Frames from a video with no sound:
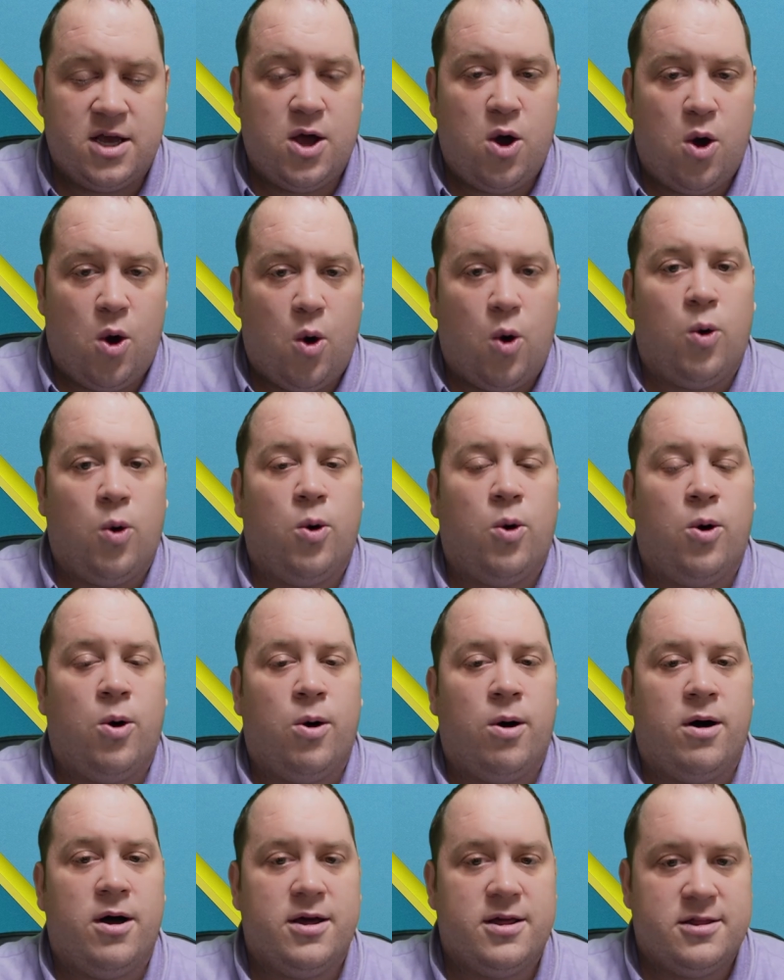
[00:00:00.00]
or
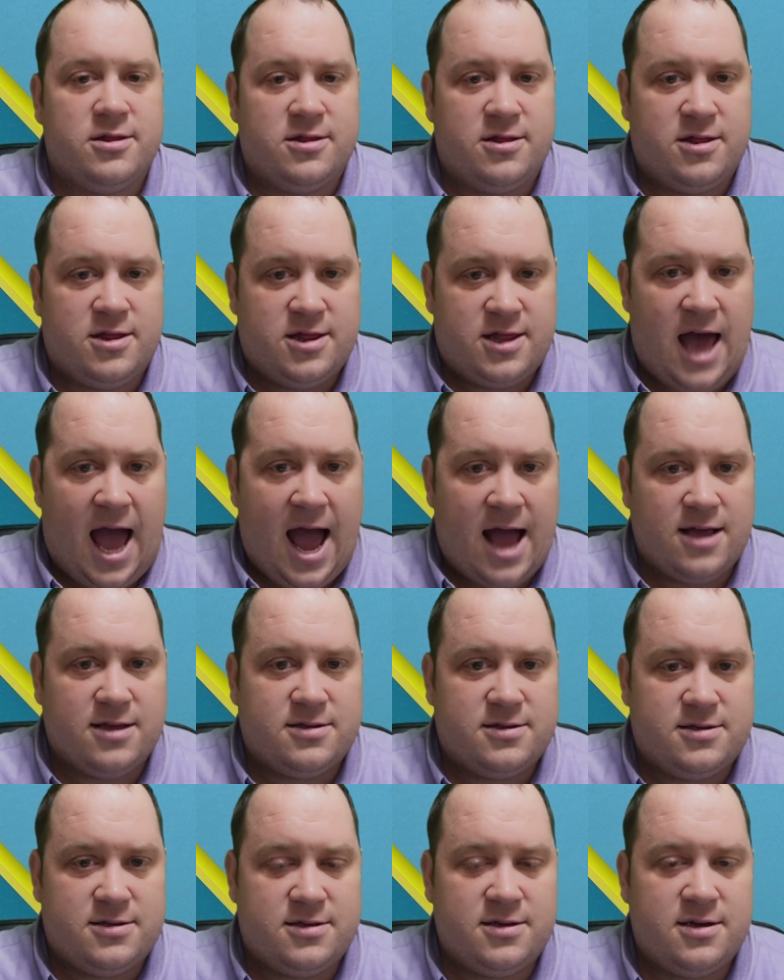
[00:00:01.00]
that.